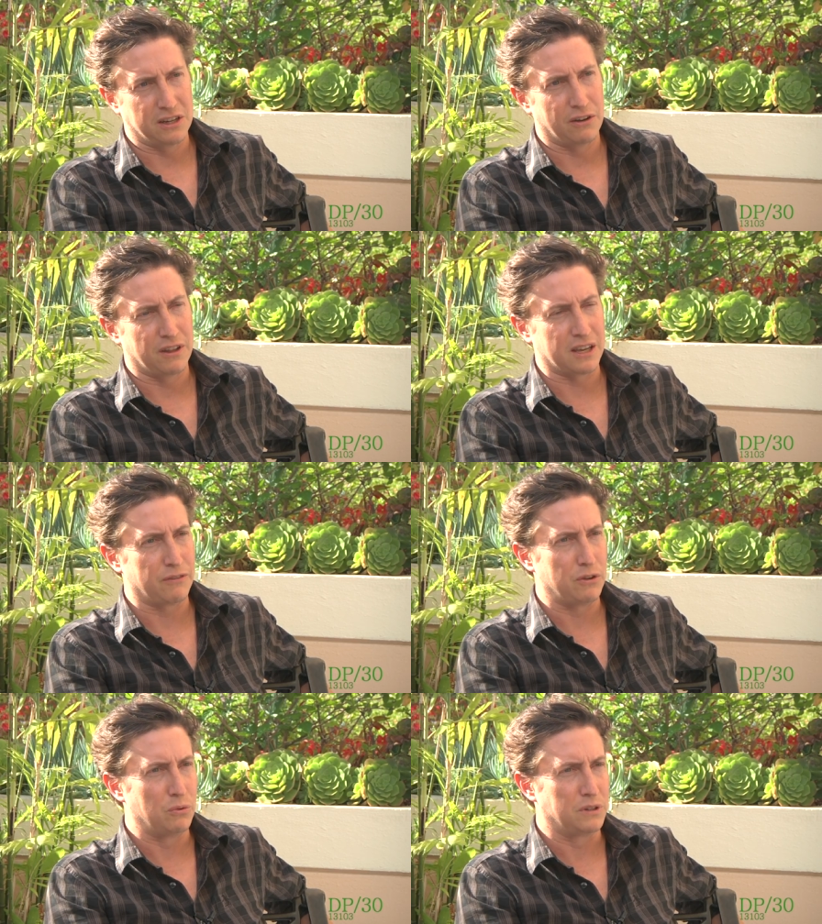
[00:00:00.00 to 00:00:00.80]
You know, I think
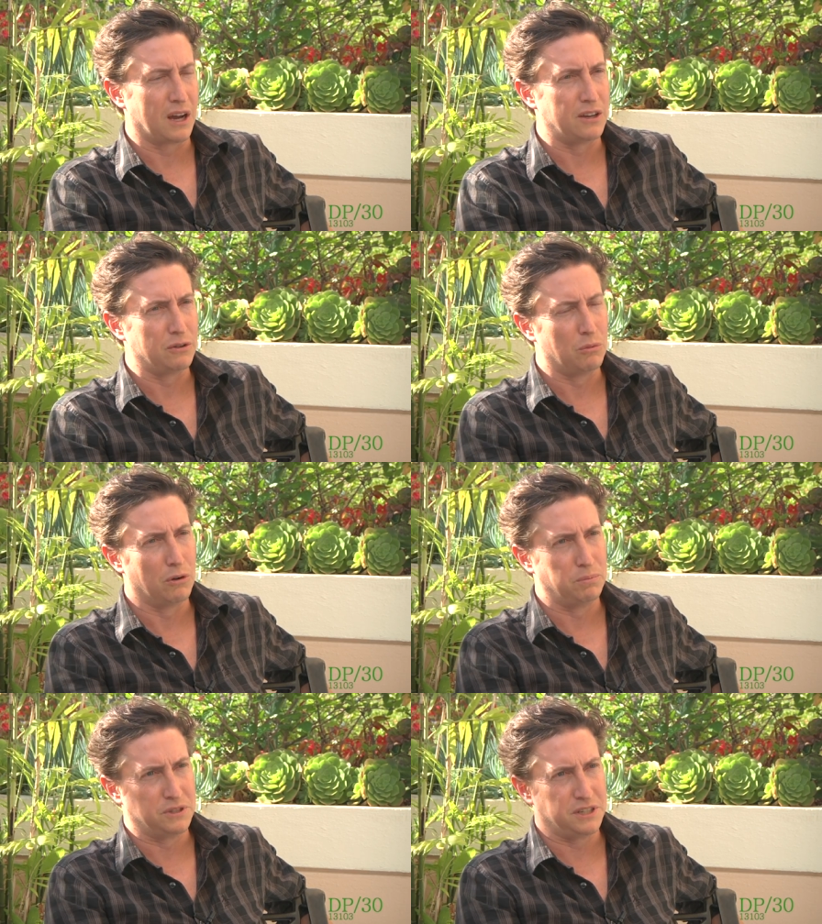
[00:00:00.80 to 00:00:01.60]
if you had gone to a
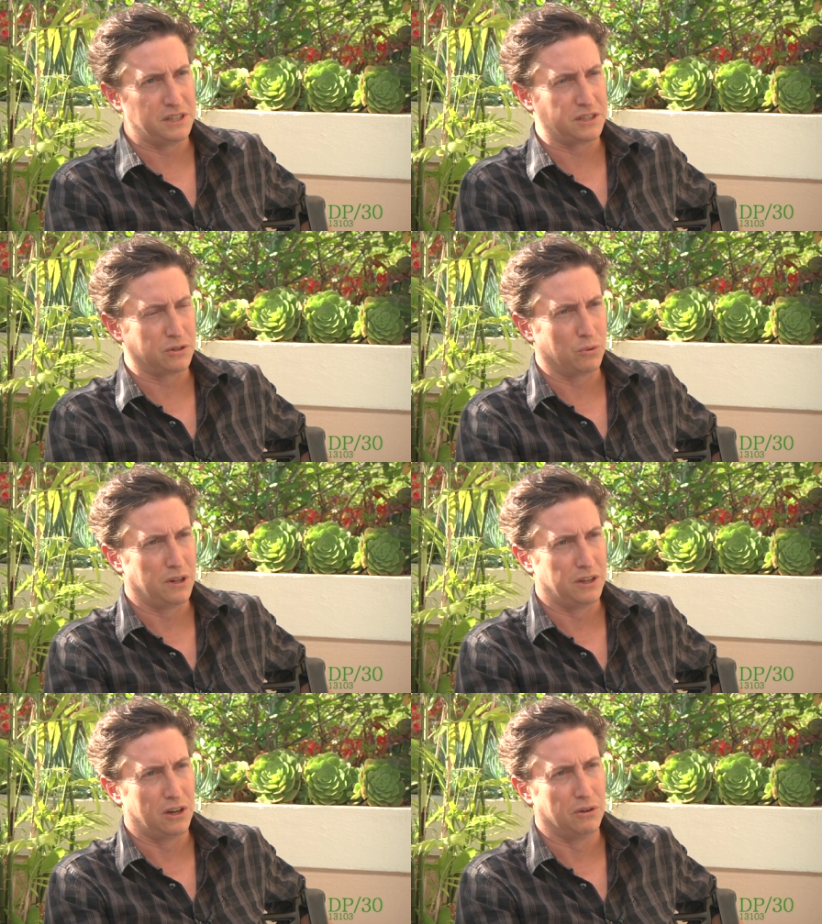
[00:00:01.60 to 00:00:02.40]
more prestigious or
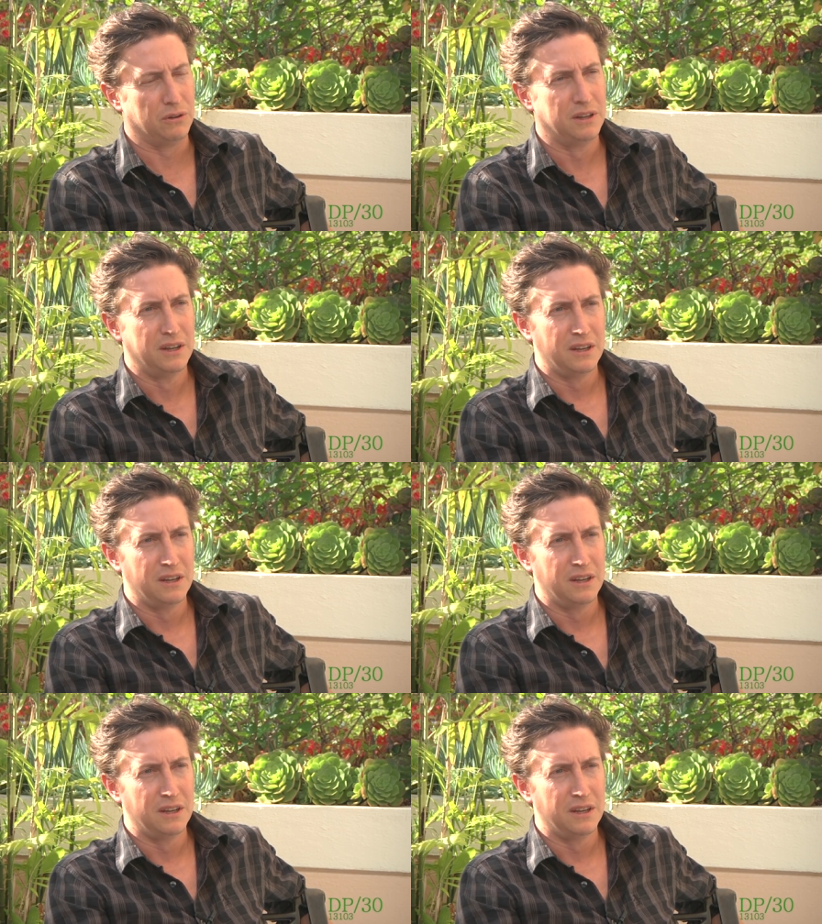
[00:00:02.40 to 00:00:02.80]
well-known